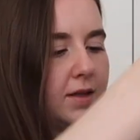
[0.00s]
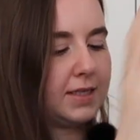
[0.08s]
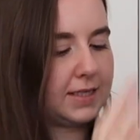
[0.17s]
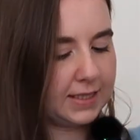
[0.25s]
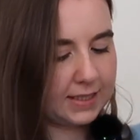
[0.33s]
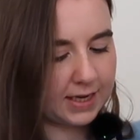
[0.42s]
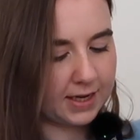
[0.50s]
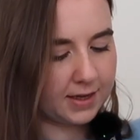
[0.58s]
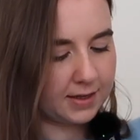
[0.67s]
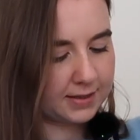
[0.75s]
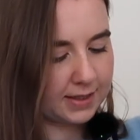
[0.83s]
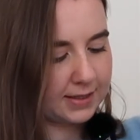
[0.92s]

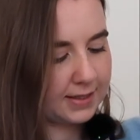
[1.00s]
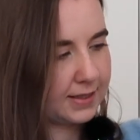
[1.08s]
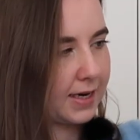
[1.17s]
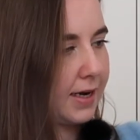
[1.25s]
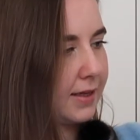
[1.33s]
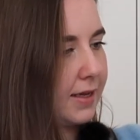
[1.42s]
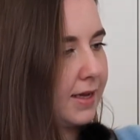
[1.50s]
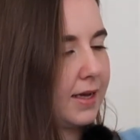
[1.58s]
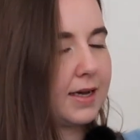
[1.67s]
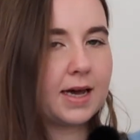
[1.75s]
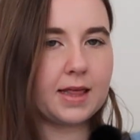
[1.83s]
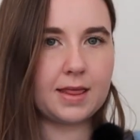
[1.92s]
details and
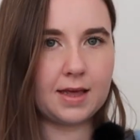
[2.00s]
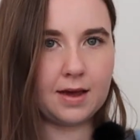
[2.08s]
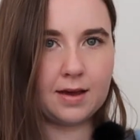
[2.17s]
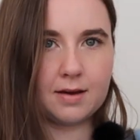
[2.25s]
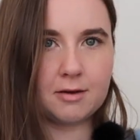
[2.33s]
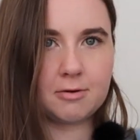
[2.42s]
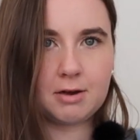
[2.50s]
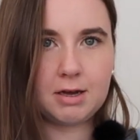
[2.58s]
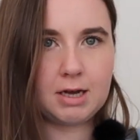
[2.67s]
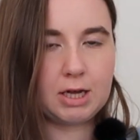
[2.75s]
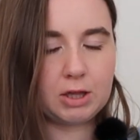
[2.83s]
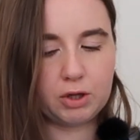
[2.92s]
styling, I think,
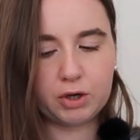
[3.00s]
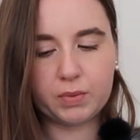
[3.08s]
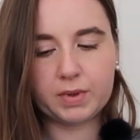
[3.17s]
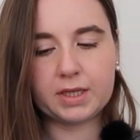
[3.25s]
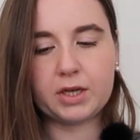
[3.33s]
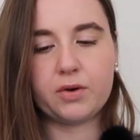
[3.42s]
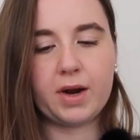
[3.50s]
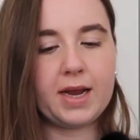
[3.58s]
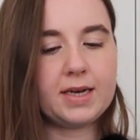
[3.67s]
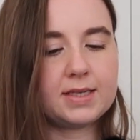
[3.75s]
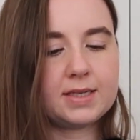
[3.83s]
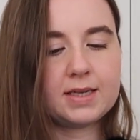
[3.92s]
look really
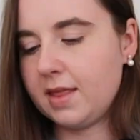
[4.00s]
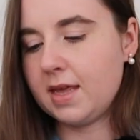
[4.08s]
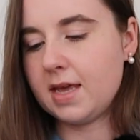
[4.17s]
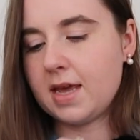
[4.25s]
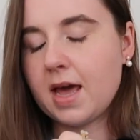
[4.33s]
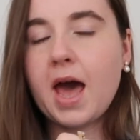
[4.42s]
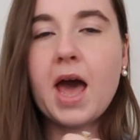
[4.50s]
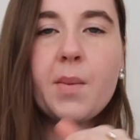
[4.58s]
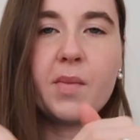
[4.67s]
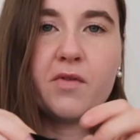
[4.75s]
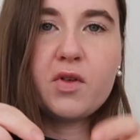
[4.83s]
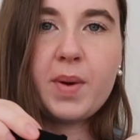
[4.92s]
great. The
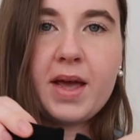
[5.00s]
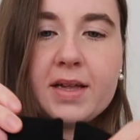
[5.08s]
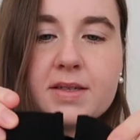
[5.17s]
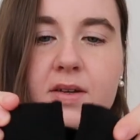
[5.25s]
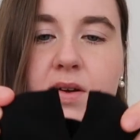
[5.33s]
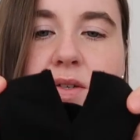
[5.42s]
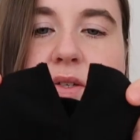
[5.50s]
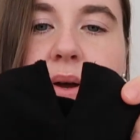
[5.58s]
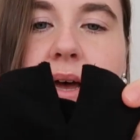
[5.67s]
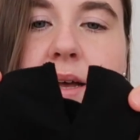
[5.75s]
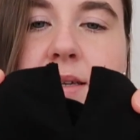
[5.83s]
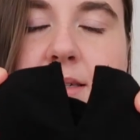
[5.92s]
hem of the pants also
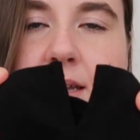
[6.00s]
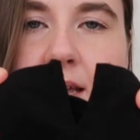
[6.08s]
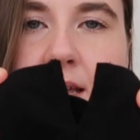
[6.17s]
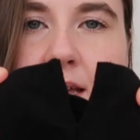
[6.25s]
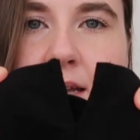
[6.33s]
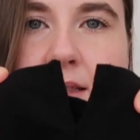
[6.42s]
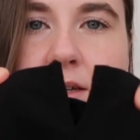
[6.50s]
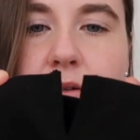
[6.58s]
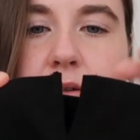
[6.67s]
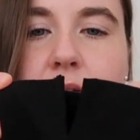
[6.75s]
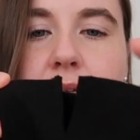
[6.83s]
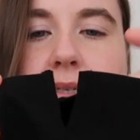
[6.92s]
has a
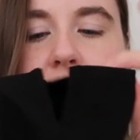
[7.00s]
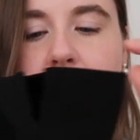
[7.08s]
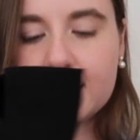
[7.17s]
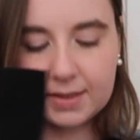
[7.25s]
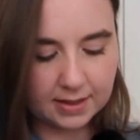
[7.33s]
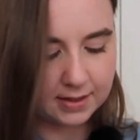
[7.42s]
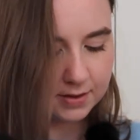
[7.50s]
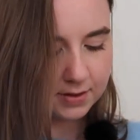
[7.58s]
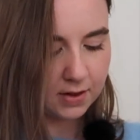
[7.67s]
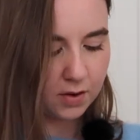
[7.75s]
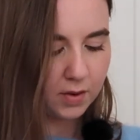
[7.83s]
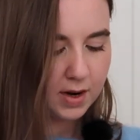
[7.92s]
little side slit.
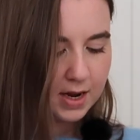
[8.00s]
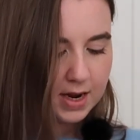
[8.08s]
So